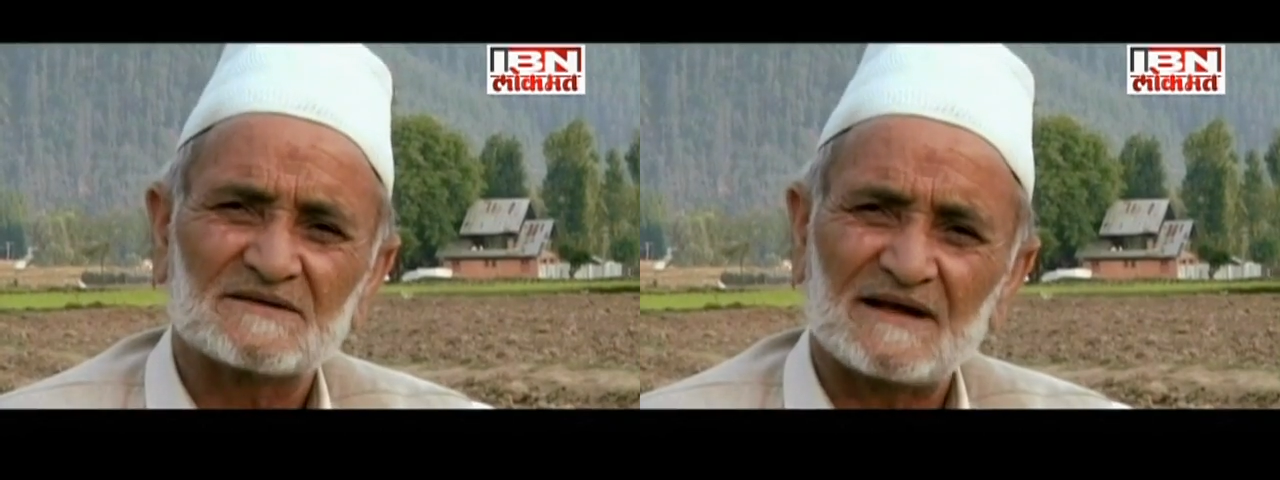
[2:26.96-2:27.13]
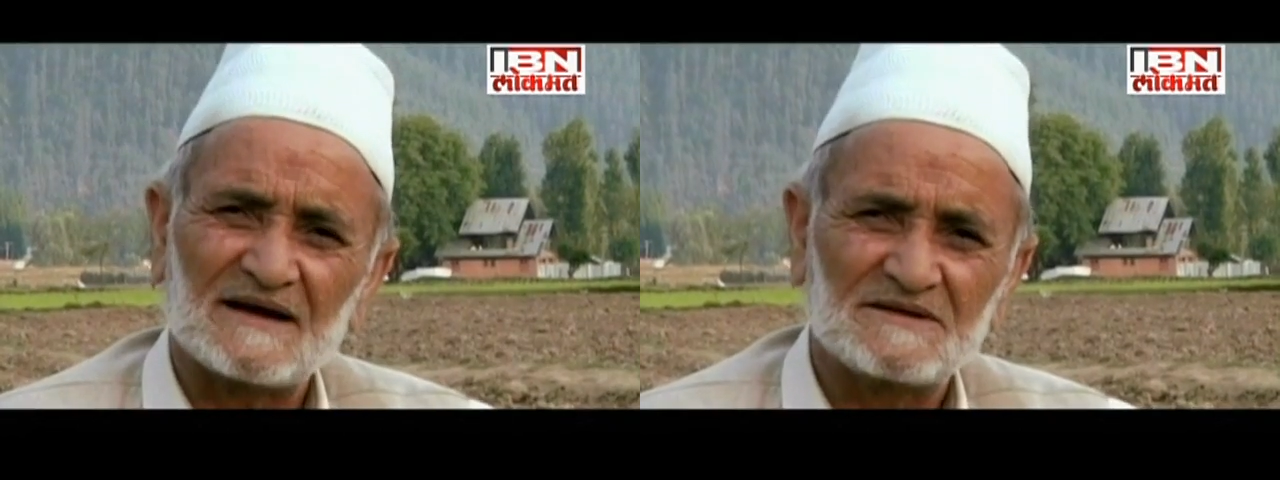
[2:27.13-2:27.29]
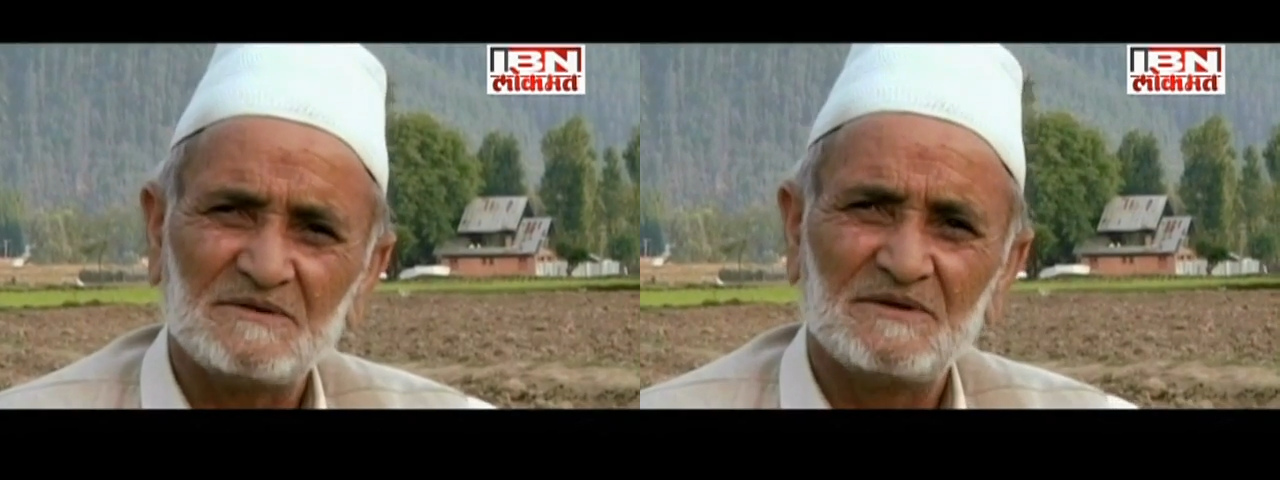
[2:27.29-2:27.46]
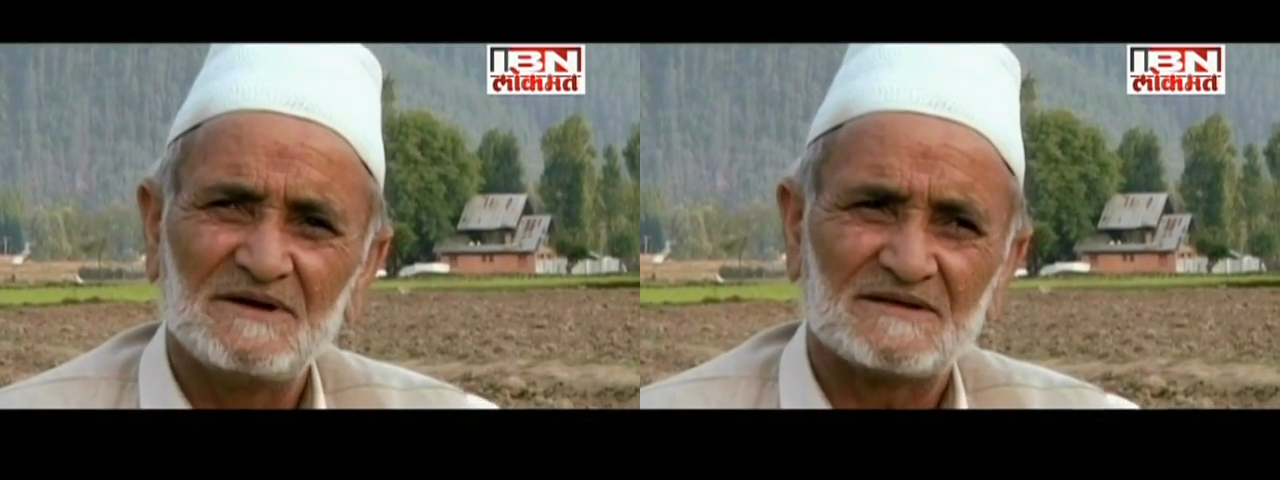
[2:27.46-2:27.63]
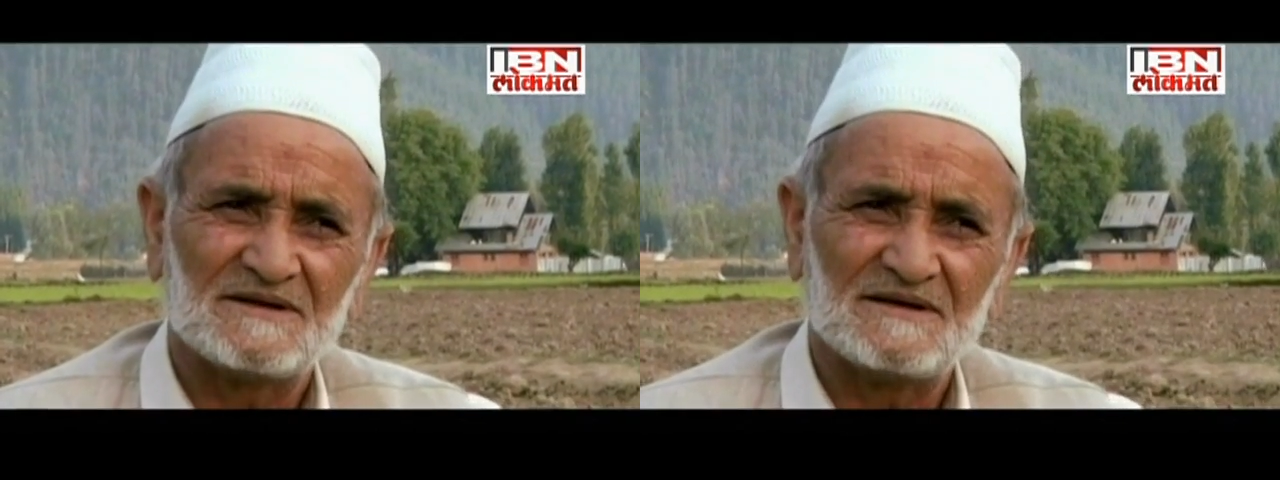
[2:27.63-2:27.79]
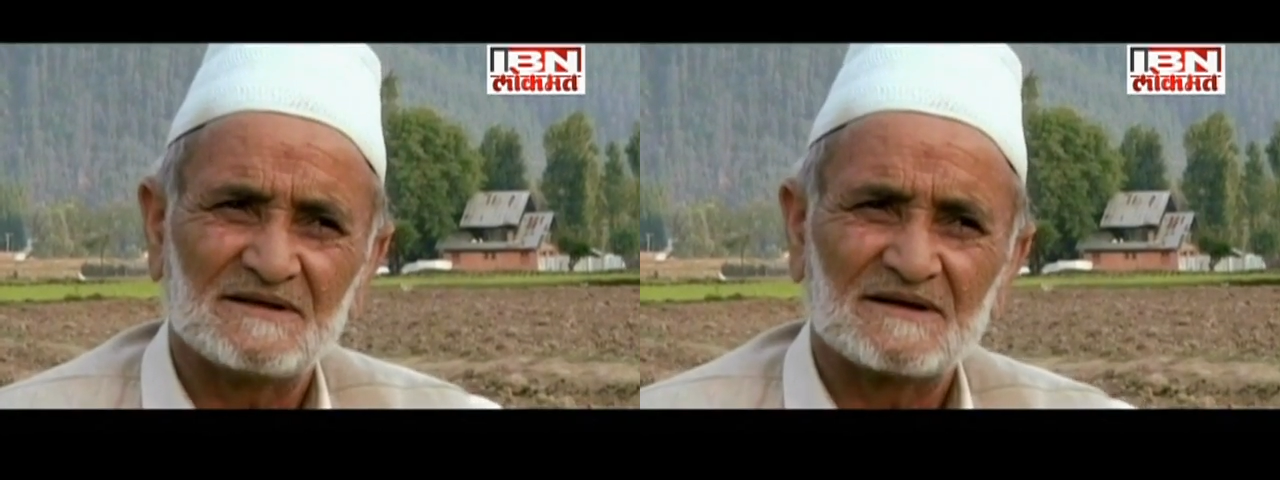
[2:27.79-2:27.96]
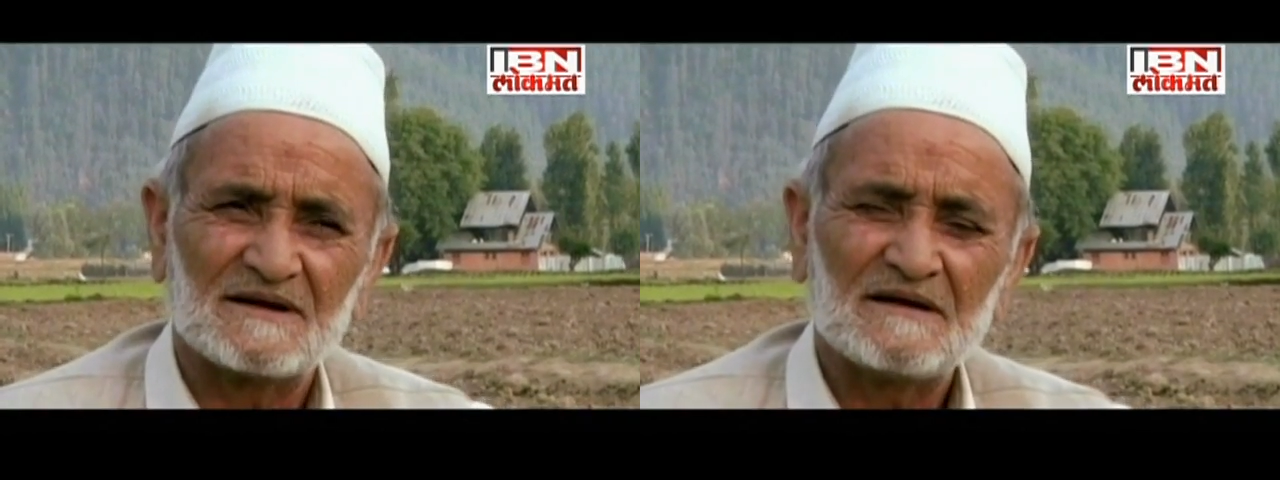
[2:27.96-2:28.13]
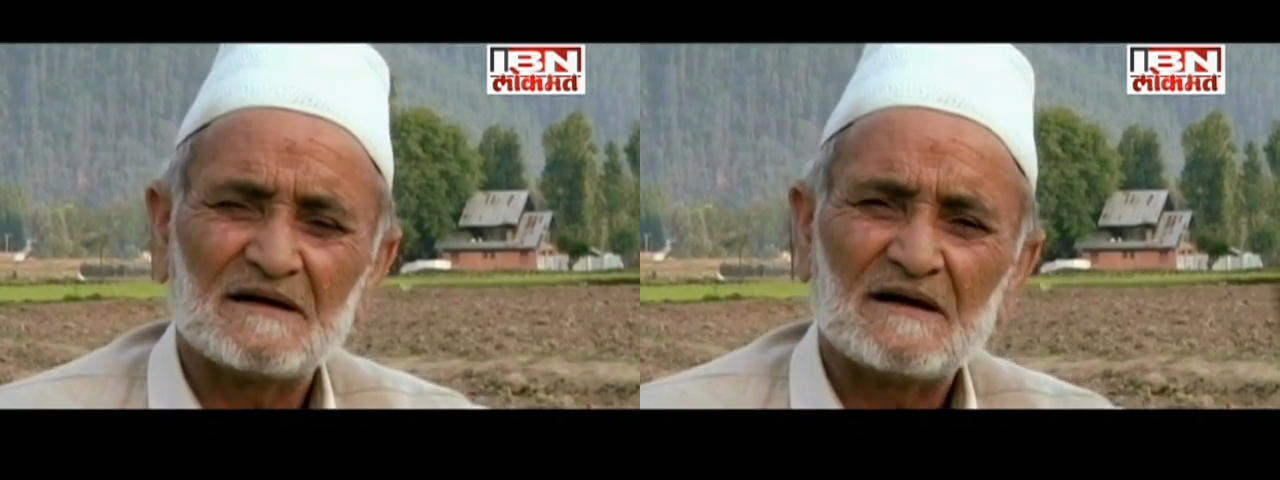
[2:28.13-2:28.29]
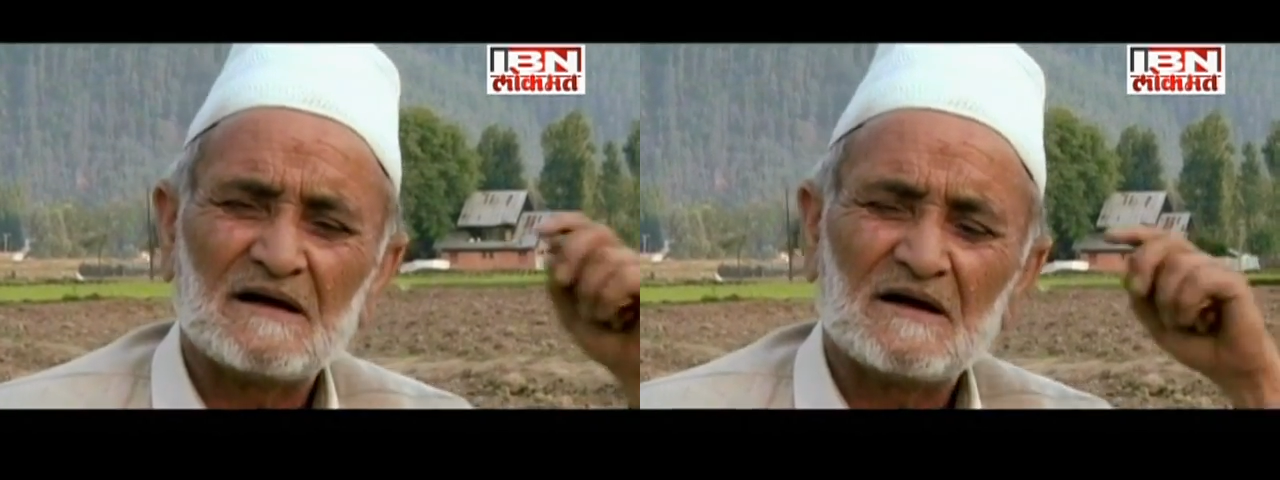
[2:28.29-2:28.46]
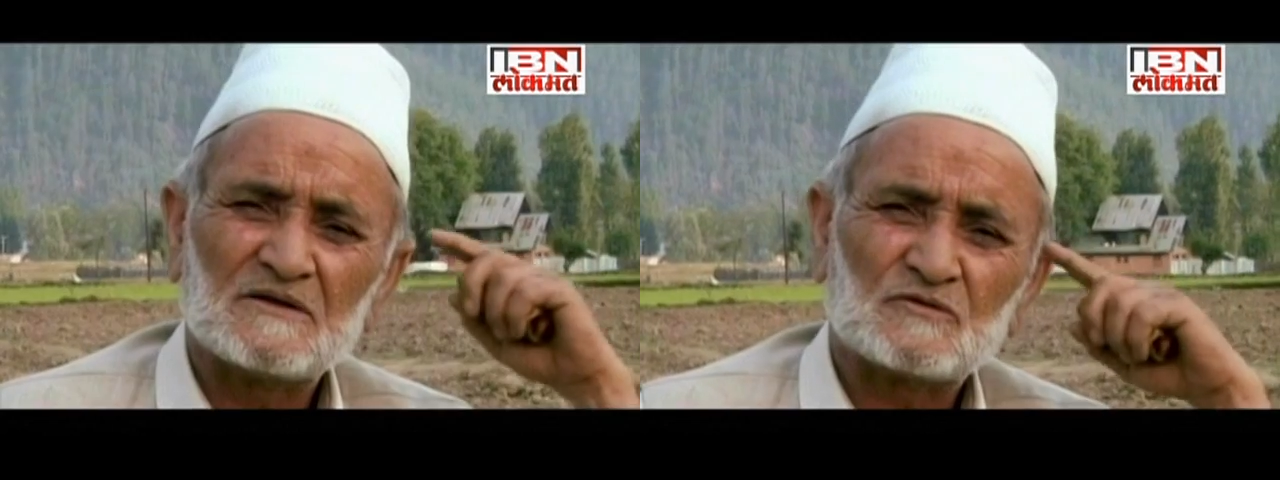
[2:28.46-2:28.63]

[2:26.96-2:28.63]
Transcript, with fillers: doing some survey